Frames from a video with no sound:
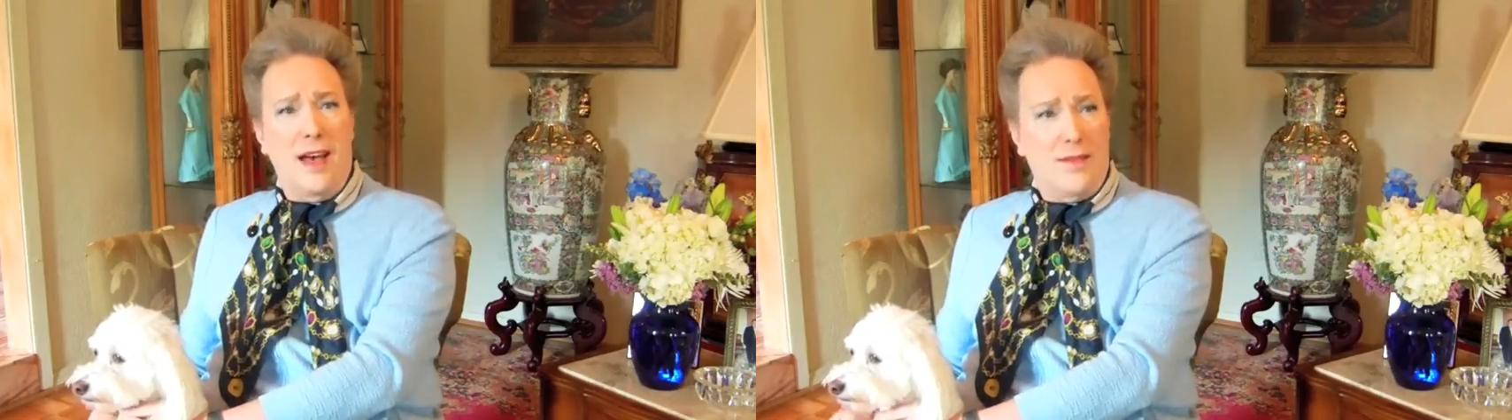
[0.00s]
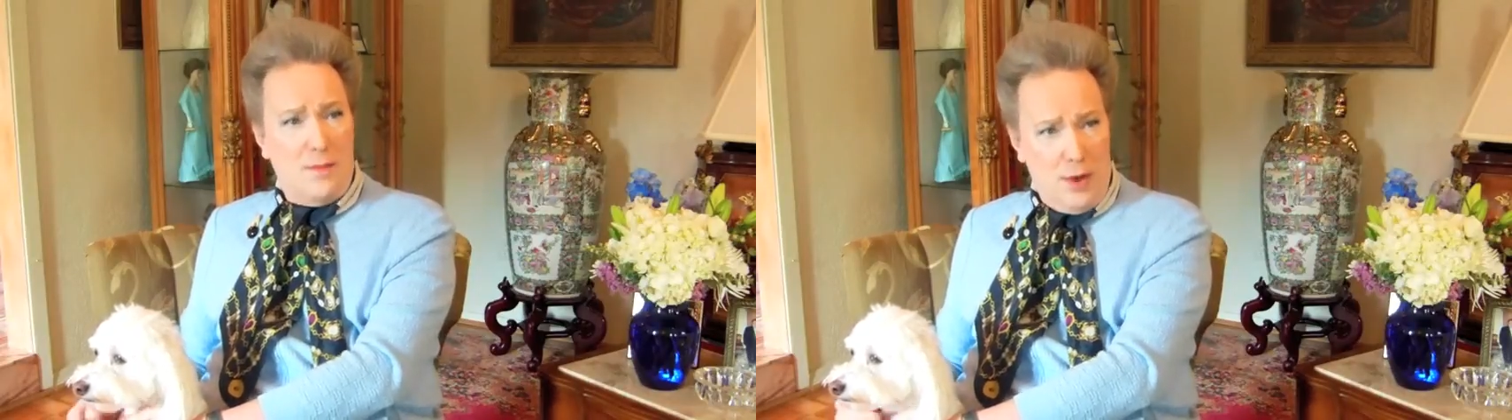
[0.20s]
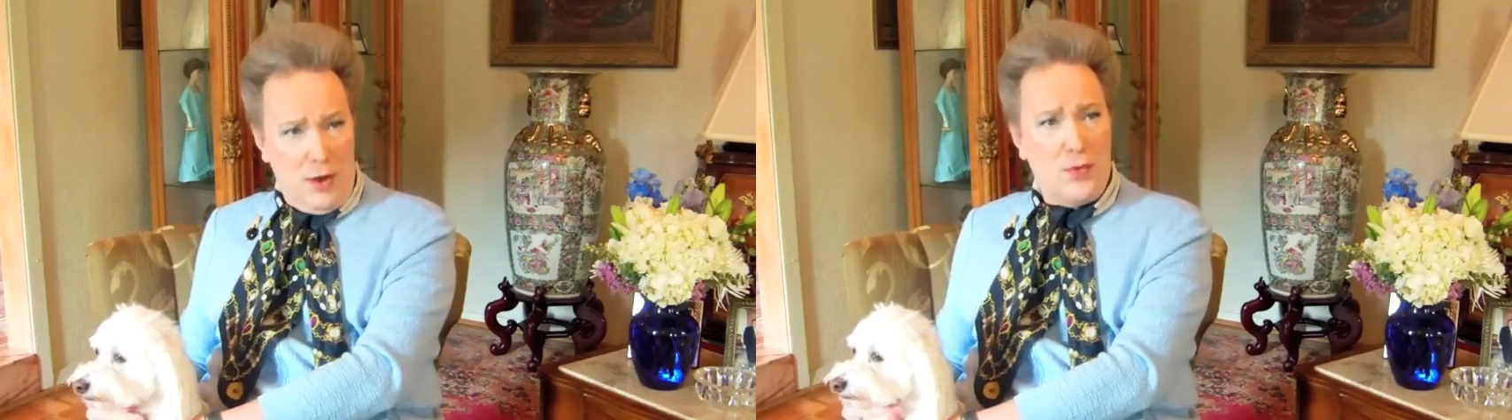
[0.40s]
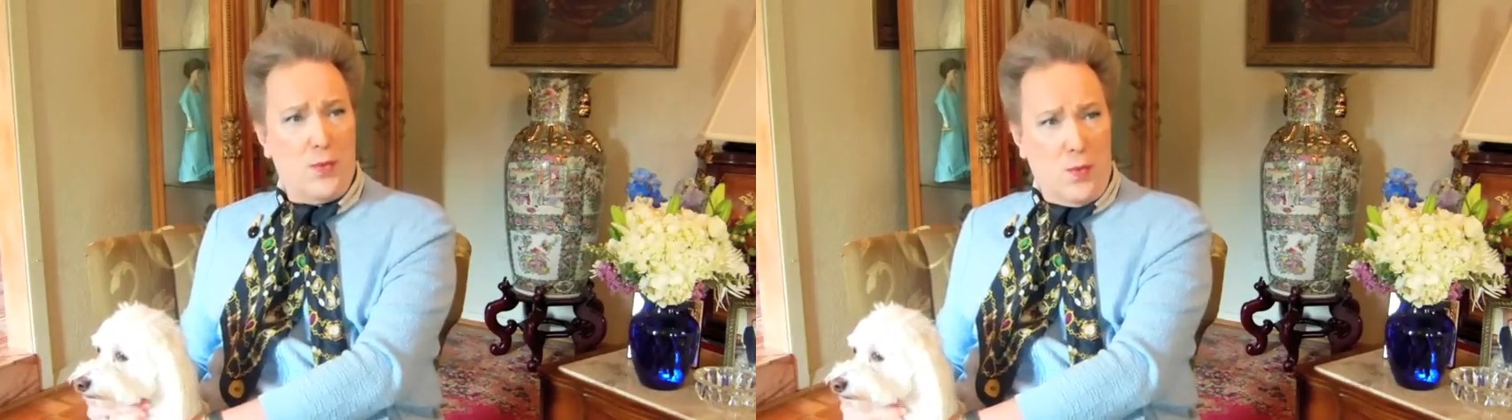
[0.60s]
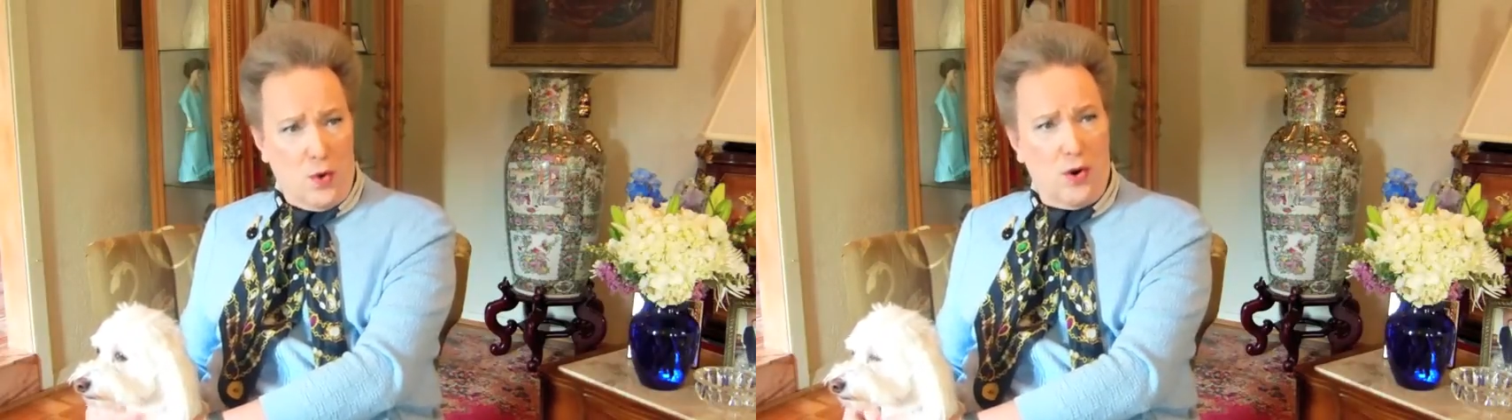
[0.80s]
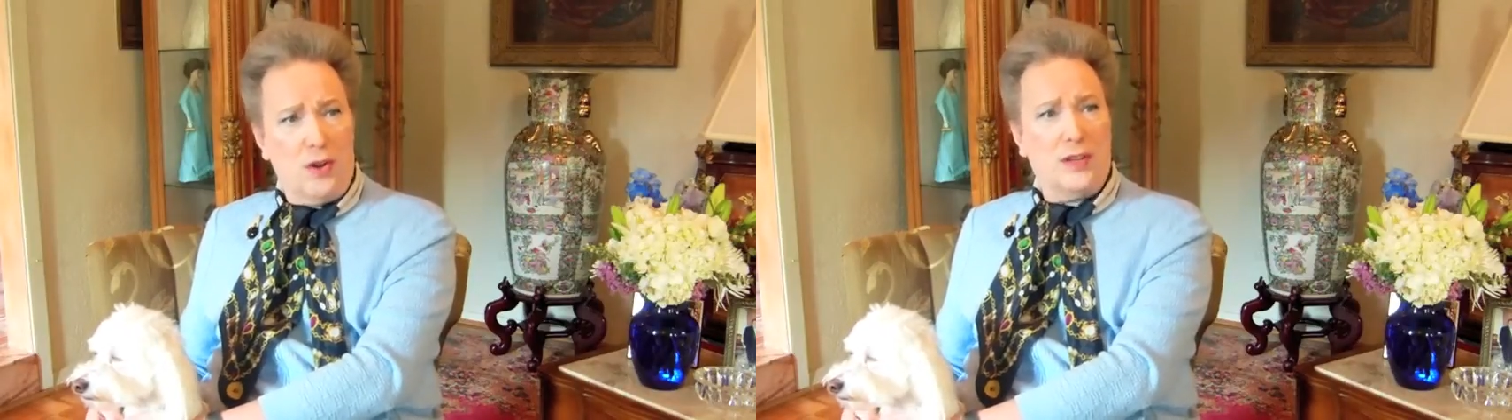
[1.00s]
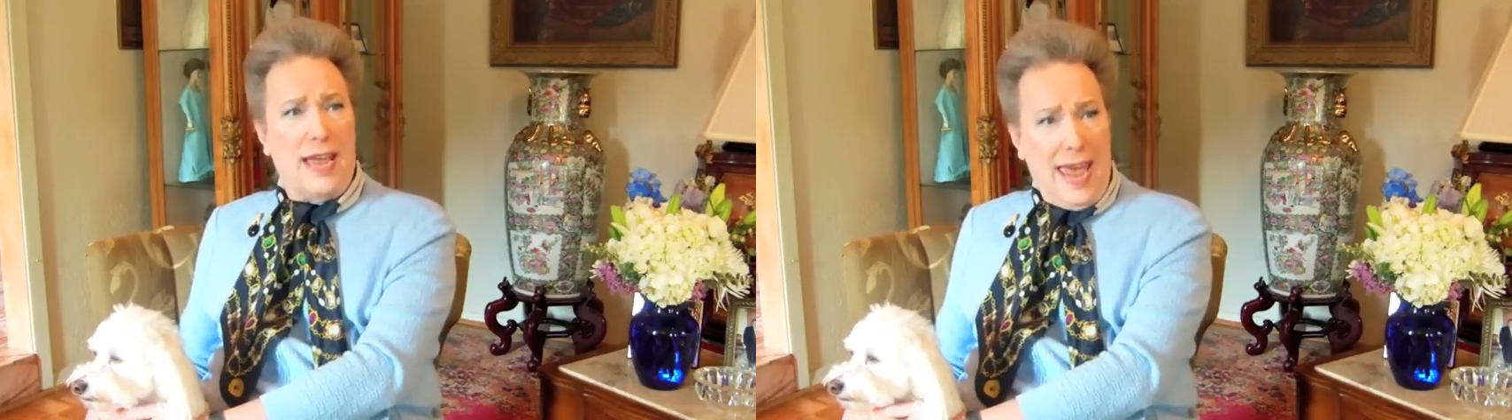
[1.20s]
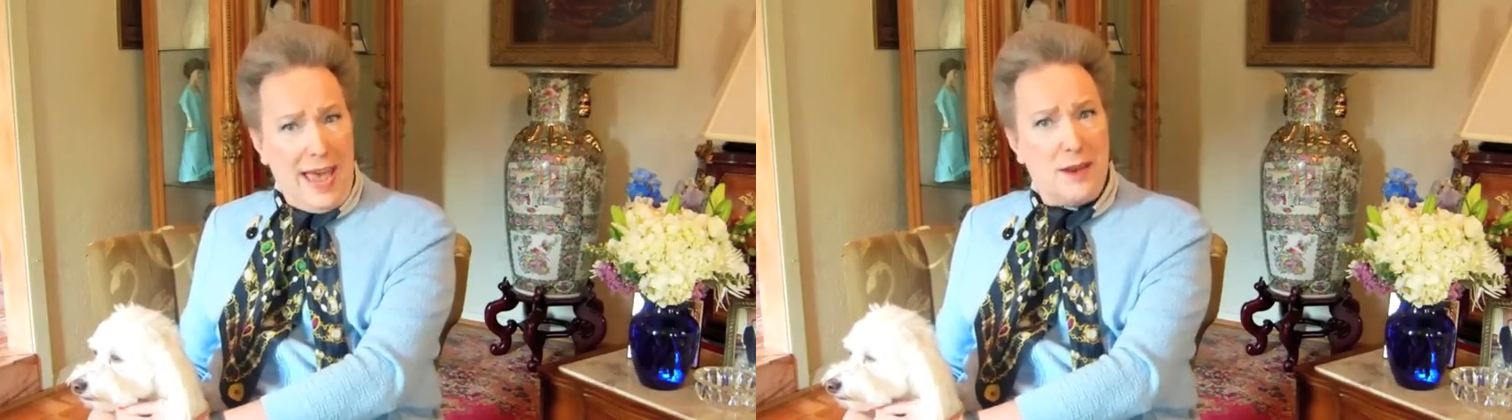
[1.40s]
of both world
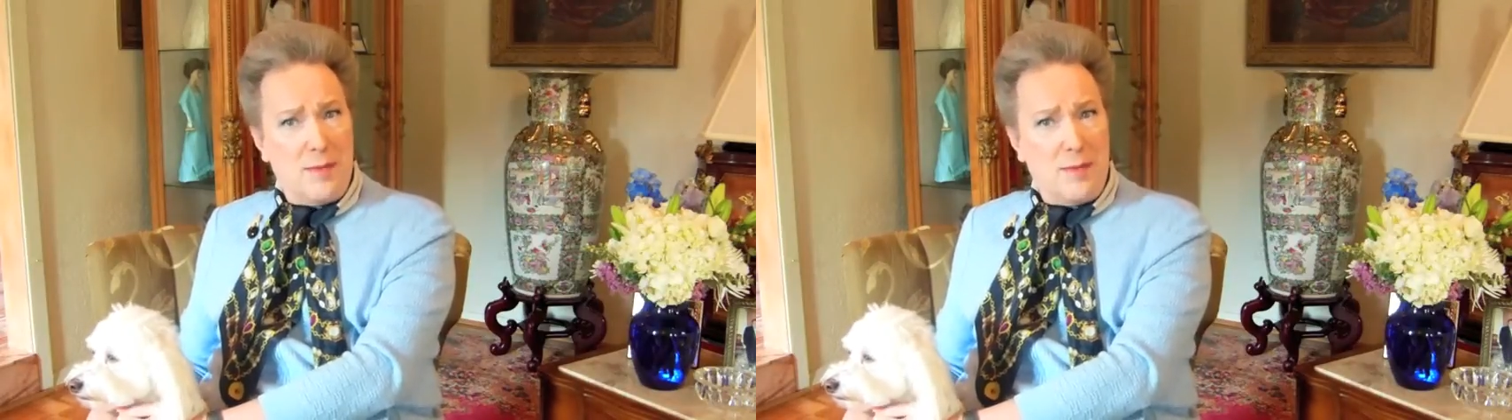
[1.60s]
and